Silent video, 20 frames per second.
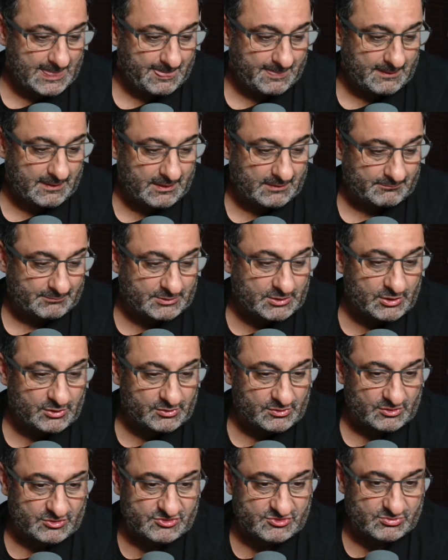
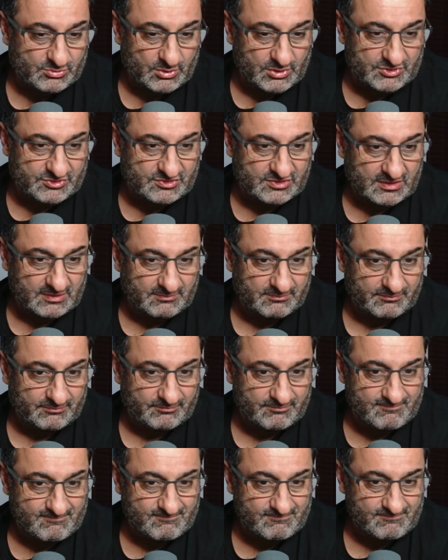Kudos was
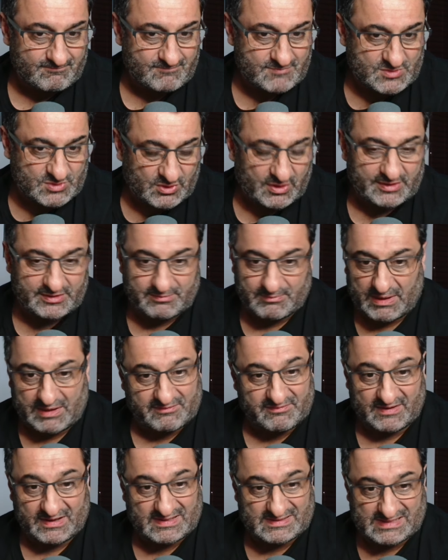trying to make
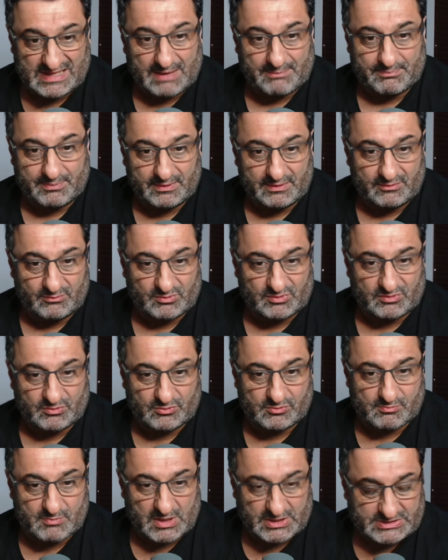things happen,
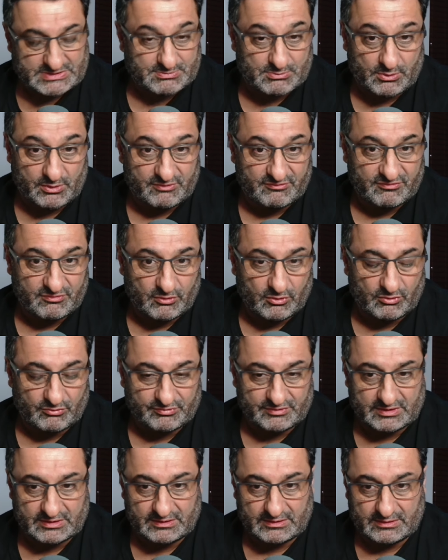was much more
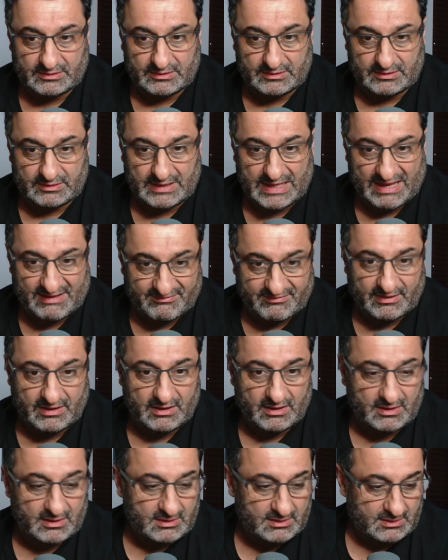involved than ever.